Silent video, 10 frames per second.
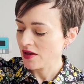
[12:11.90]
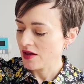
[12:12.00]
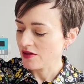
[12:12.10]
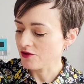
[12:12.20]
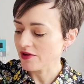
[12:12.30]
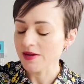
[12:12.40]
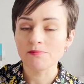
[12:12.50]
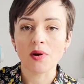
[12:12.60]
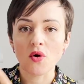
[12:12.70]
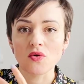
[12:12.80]
really
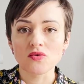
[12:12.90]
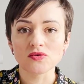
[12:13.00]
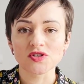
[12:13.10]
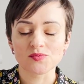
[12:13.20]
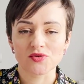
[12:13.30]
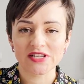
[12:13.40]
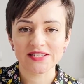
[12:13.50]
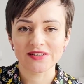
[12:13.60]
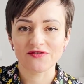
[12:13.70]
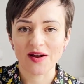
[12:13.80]
bold printed
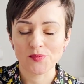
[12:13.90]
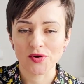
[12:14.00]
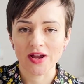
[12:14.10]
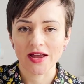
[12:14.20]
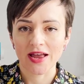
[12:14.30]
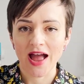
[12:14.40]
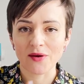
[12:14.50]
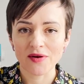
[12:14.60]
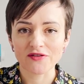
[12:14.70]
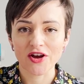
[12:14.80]
fabric.
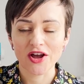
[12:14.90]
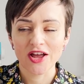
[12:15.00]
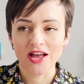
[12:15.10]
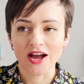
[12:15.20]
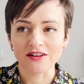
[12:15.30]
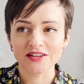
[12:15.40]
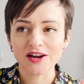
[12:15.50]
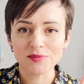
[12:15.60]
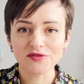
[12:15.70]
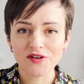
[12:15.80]
However, I think I
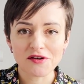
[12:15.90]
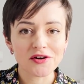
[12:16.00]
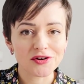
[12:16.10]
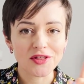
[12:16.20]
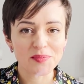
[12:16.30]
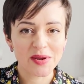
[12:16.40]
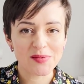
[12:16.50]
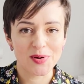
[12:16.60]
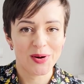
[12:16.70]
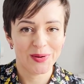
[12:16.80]
prefer it on other
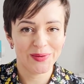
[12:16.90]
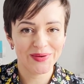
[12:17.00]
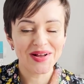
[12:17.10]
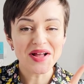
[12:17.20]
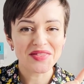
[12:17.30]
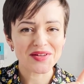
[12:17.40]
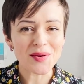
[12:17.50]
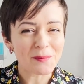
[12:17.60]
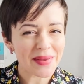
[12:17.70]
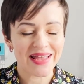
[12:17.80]
people than on
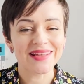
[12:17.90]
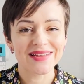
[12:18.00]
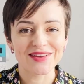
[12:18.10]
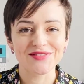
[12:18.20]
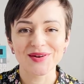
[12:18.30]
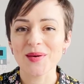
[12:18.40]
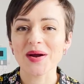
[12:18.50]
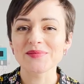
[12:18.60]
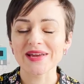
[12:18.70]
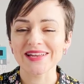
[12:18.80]
me, if you know what I
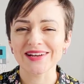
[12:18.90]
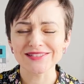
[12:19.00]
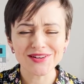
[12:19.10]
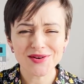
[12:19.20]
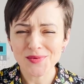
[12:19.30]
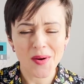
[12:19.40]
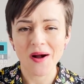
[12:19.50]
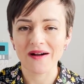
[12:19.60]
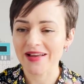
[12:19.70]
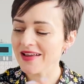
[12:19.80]
mean. I don't know
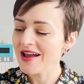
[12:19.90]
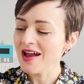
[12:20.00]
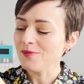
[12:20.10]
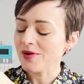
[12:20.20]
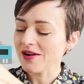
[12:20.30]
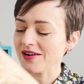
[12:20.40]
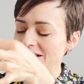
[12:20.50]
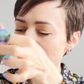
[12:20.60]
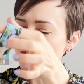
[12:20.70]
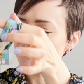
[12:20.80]
why, but
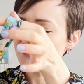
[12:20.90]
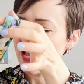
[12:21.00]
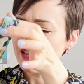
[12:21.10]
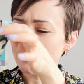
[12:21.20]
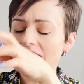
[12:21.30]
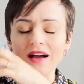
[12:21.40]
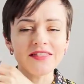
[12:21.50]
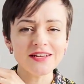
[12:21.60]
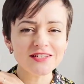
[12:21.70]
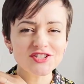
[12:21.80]
yeah, I think
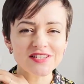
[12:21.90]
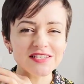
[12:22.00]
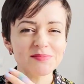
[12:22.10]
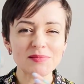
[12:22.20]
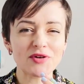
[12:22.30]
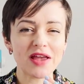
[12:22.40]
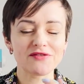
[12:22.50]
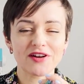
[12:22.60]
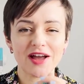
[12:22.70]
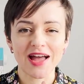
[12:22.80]
I just need to be
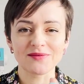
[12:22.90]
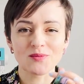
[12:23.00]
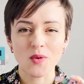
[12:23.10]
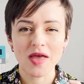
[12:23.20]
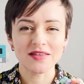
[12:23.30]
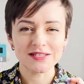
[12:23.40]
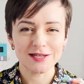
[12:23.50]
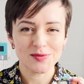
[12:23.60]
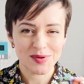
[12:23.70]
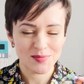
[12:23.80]
braver and wear these a little
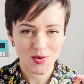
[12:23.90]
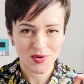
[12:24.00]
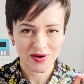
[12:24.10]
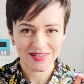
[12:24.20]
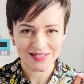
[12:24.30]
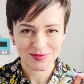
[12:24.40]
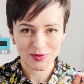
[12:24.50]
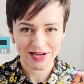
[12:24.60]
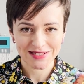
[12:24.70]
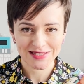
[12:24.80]
bit more in the spring
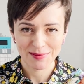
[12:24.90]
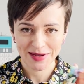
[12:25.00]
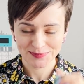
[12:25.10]
and summer.